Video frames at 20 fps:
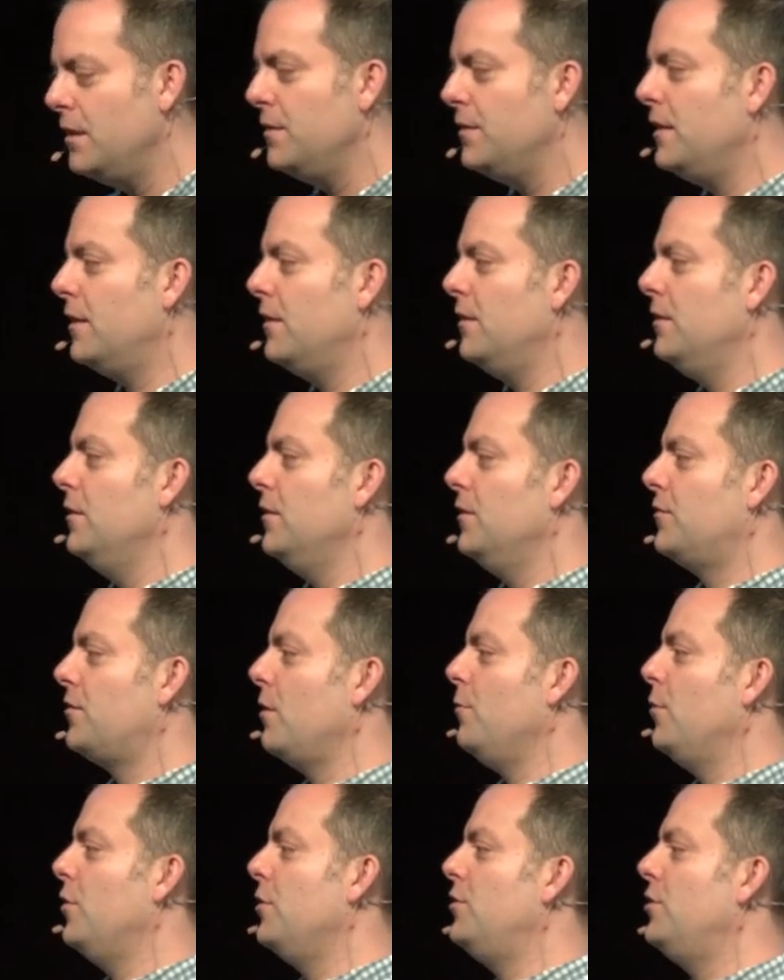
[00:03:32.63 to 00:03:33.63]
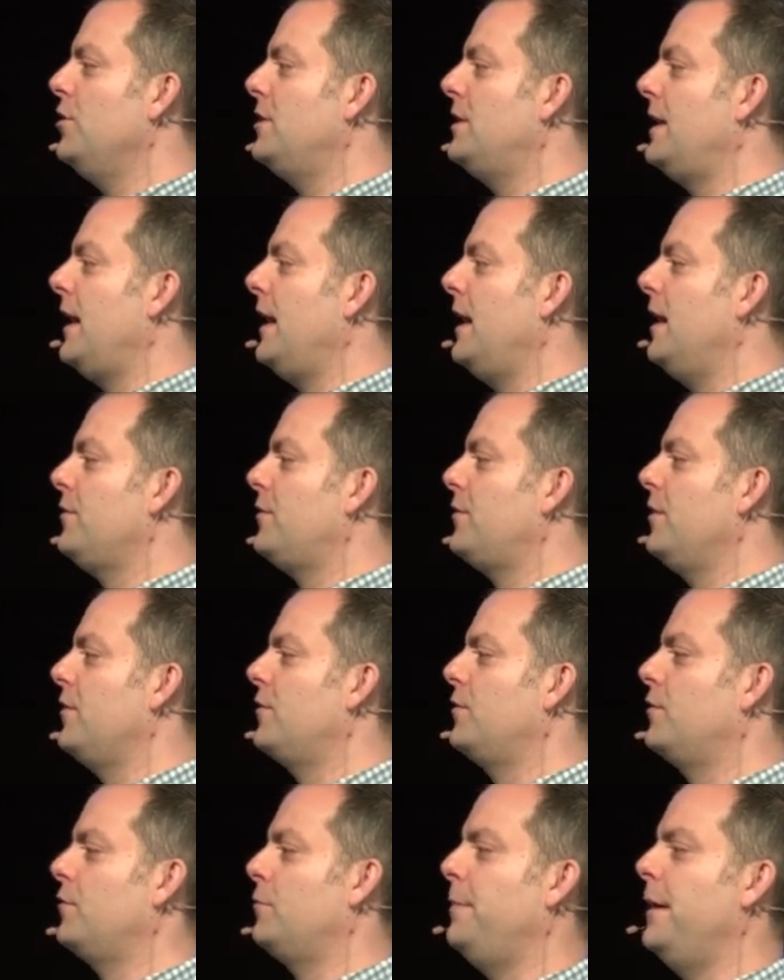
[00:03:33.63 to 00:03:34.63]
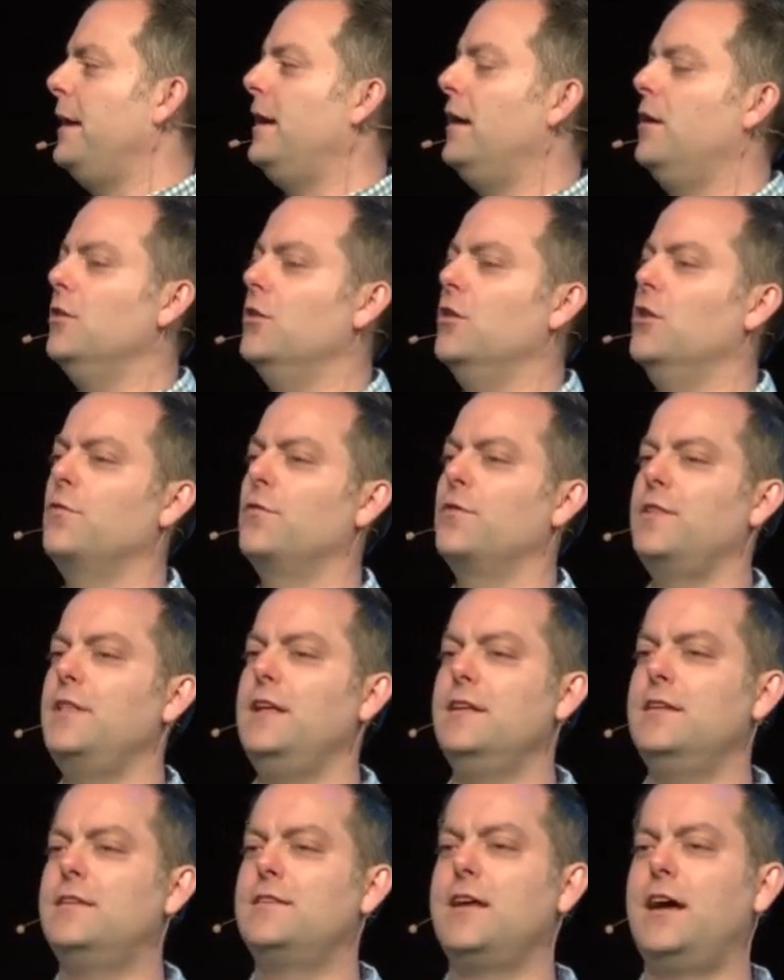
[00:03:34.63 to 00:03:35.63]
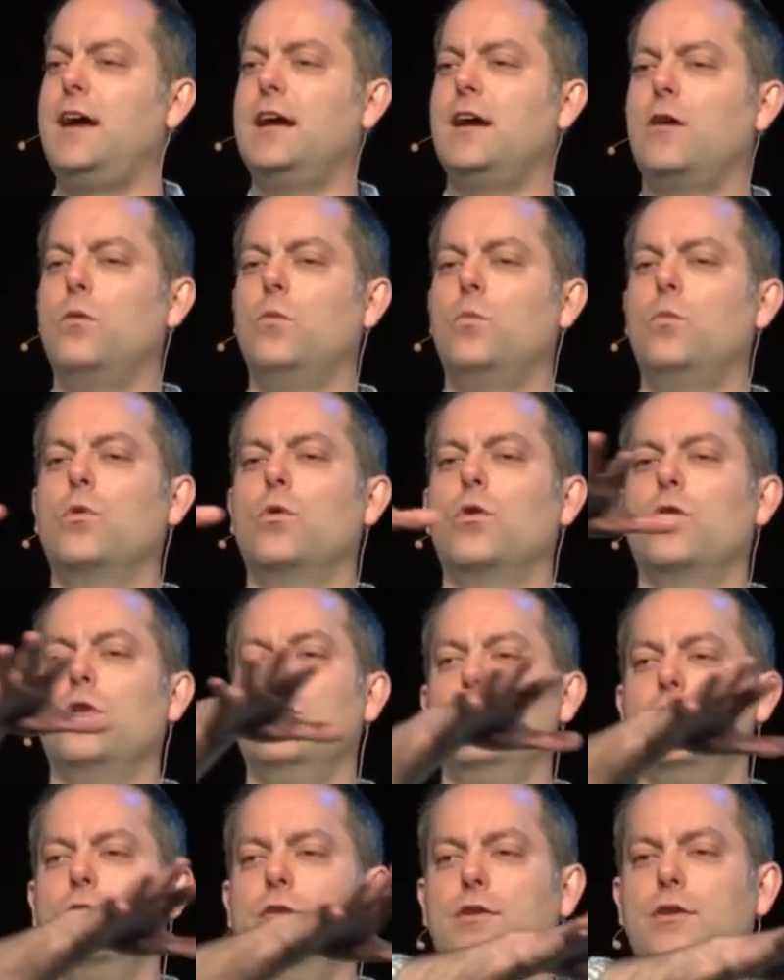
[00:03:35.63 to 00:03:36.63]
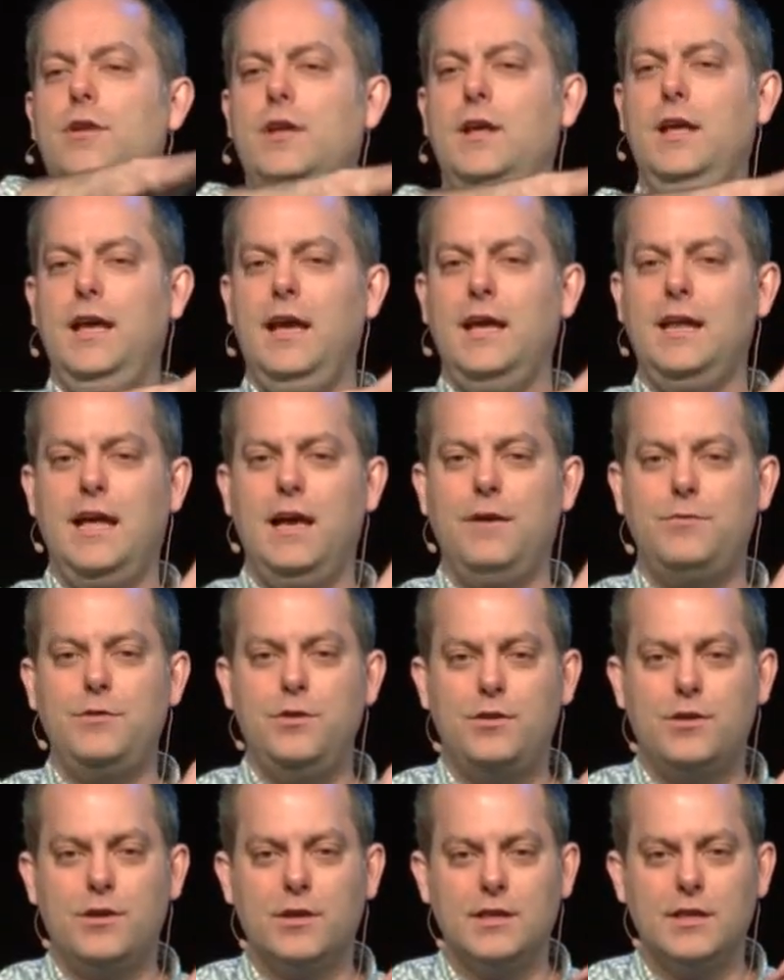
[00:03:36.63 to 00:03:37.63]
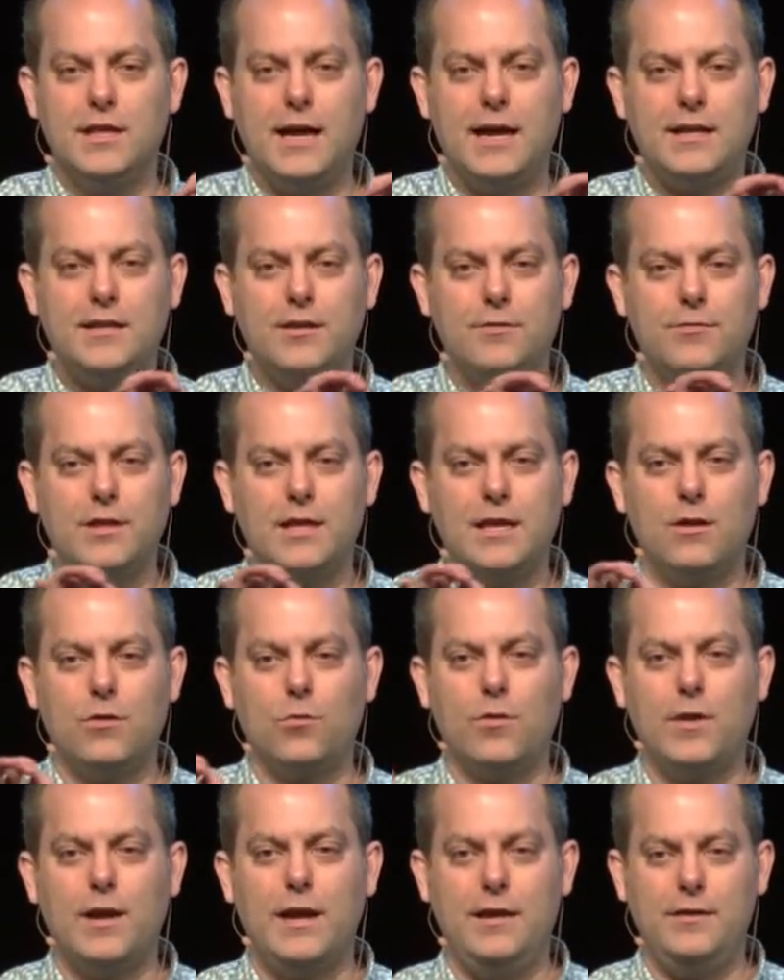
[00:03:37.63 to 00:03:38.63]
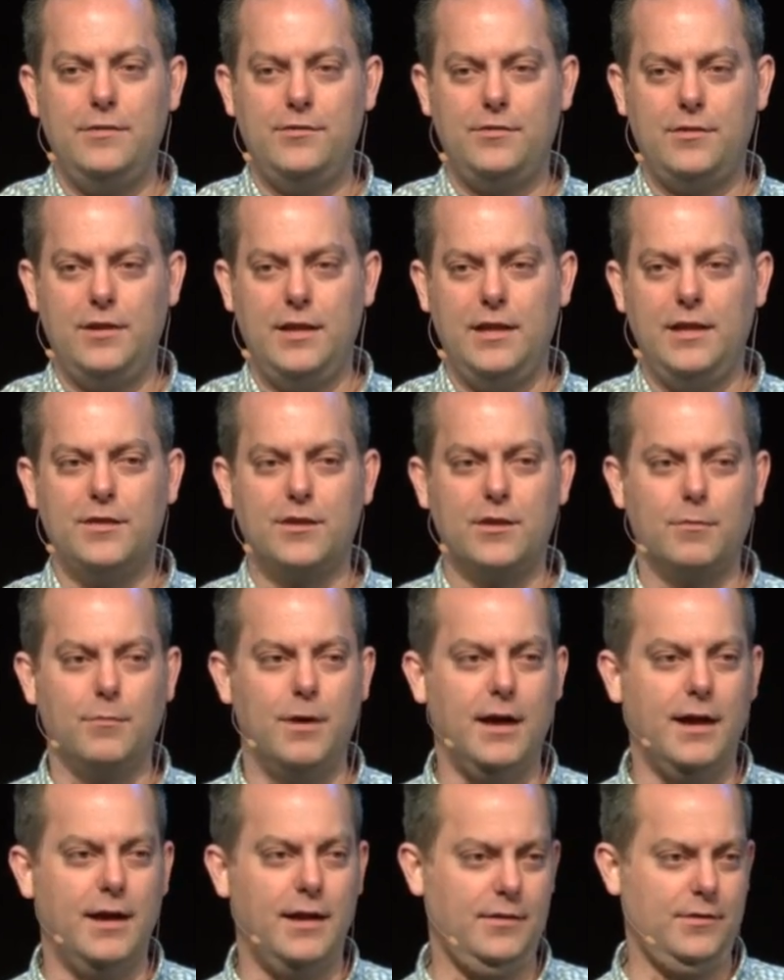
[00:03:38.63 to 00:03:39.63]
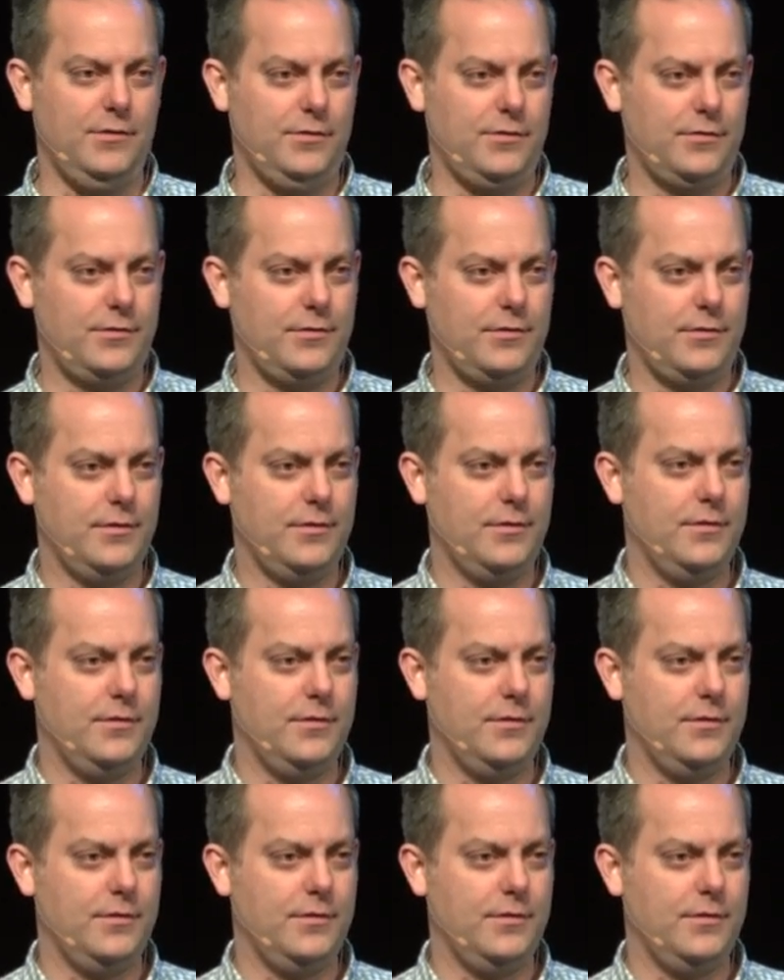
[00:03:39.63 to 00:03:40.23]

That someone could cast a spell over the entire world and have you collectively erased in their minds.